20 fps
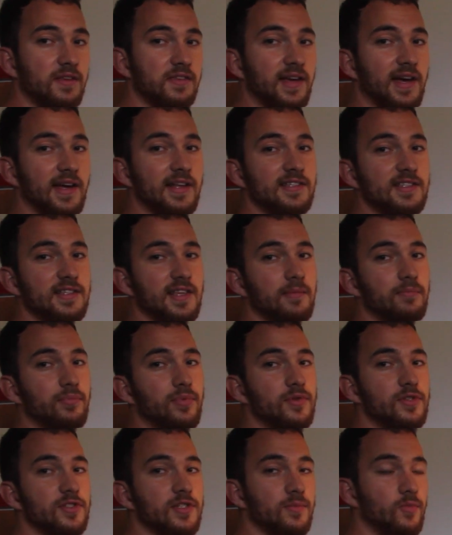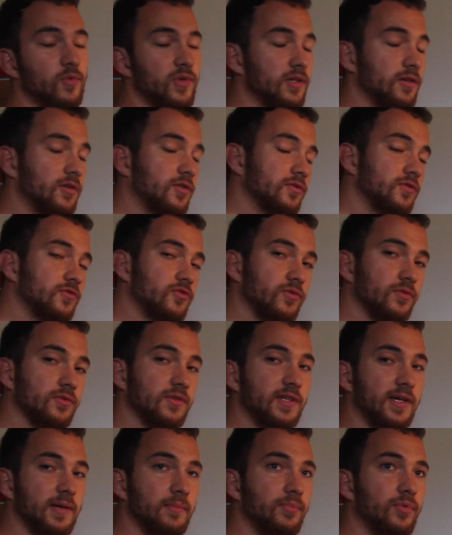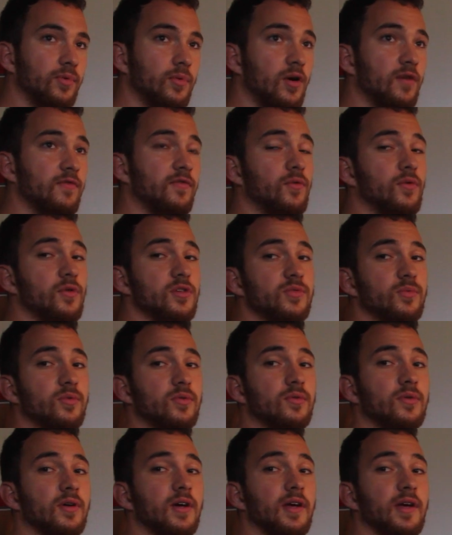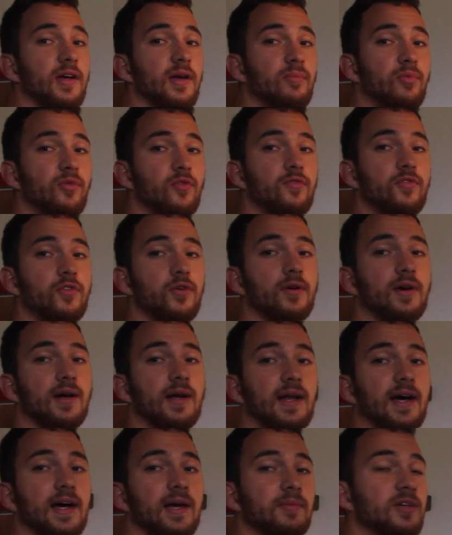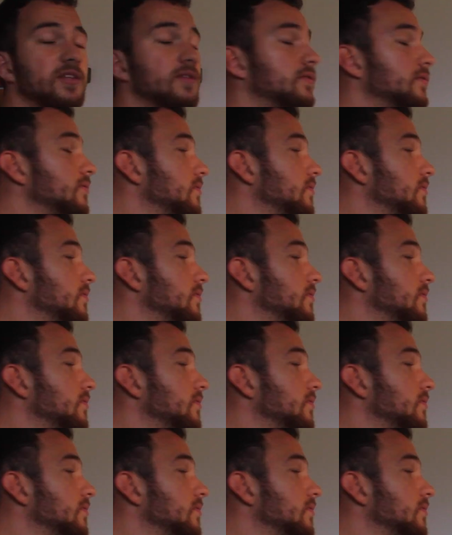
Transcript: the handstand push-up with a controlled tempo of course will improve your alignment